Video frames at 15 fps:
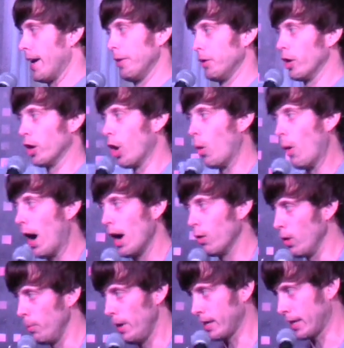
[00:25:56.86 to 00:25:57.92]
I don't know
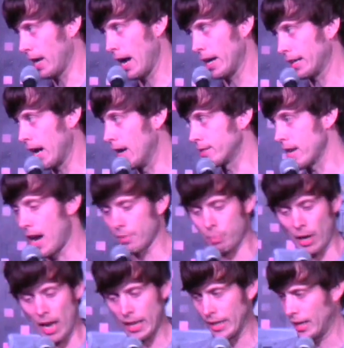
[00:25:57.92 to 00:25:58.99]
why we're making eye contact,
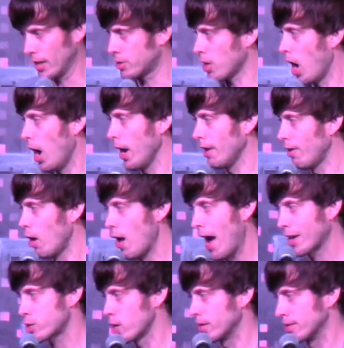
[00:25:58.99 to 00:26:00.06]
but I get a ton of
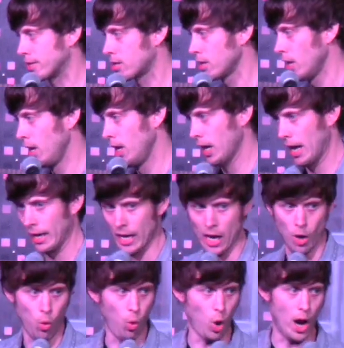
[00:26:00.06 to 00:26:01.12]
erections. I
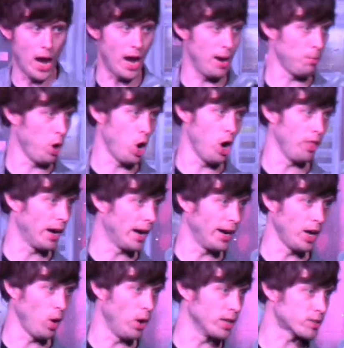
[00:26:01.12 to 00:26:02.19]
get way more than
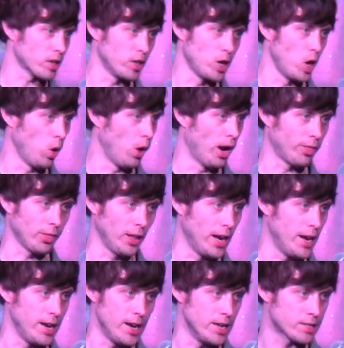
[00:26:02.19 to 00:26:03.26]
I know what to do with,
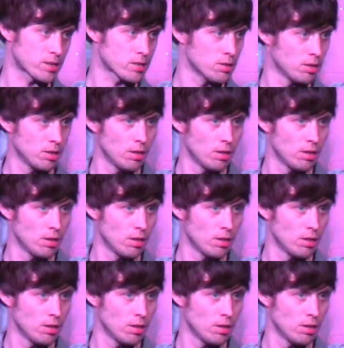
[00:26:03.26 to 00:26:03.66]
ladies.